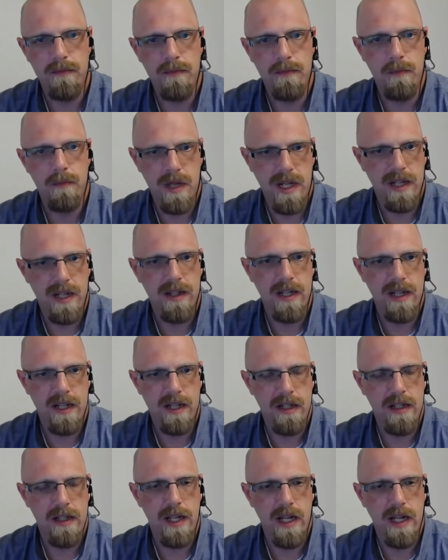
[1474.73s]
But at the end
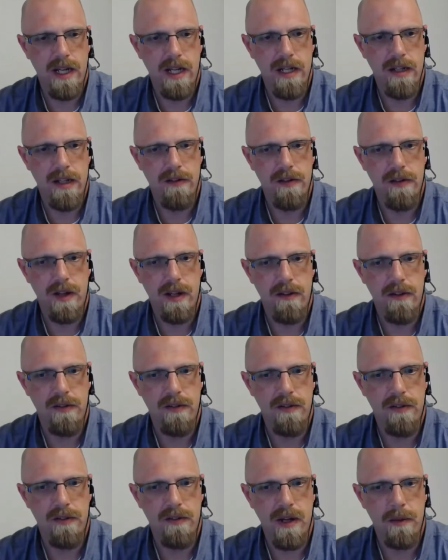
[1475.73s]
of the day,
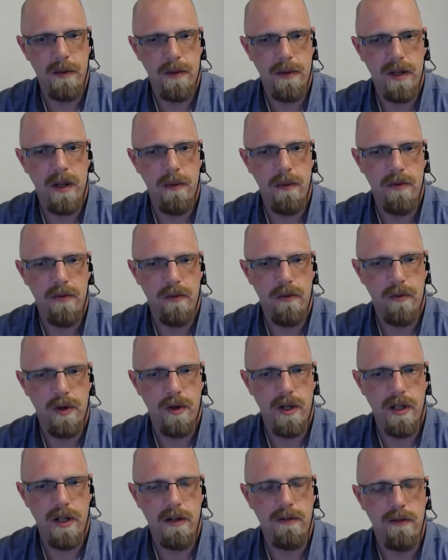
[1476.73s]
it becomes
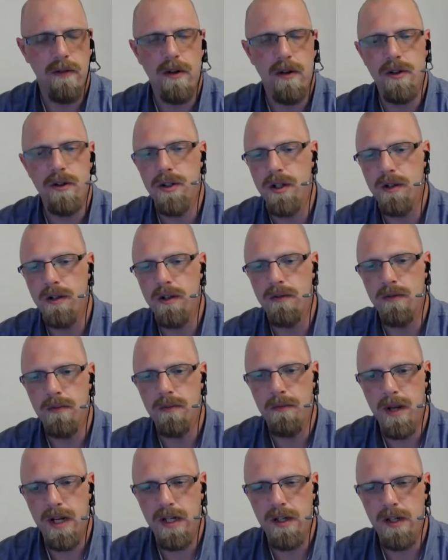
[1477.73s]
really a function of
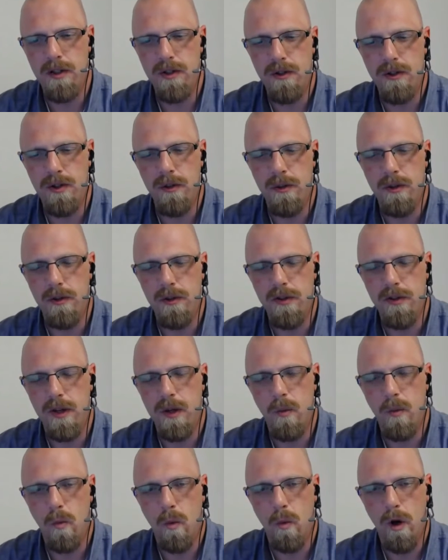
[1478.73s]
making sure you
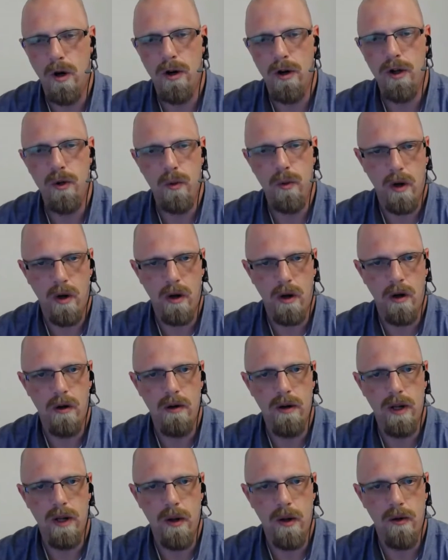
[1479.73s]
understand where you
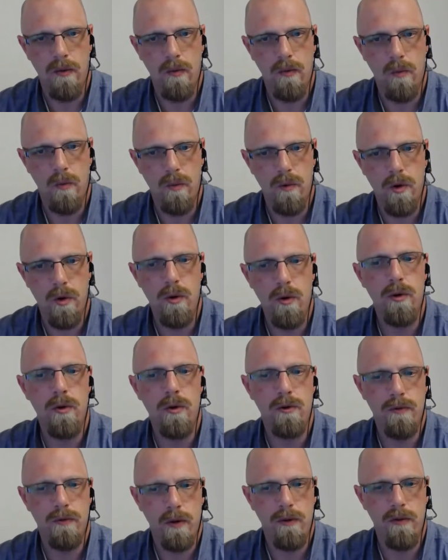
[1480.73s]
are and who
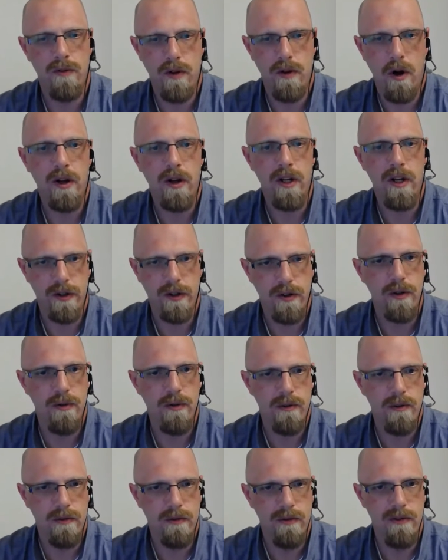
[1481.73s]
your phone is talking to
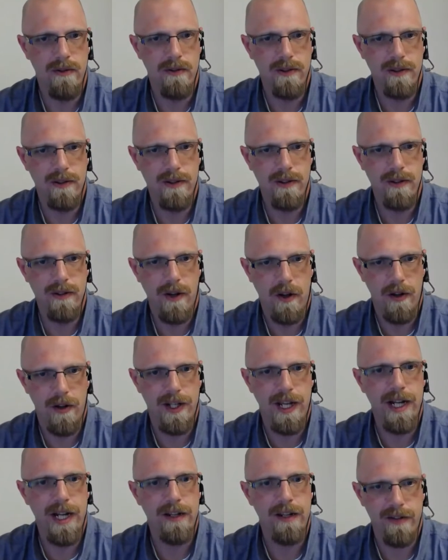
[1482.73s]
on the
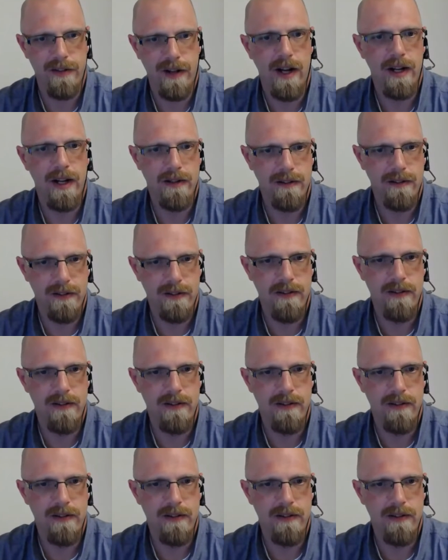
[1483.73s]
data side.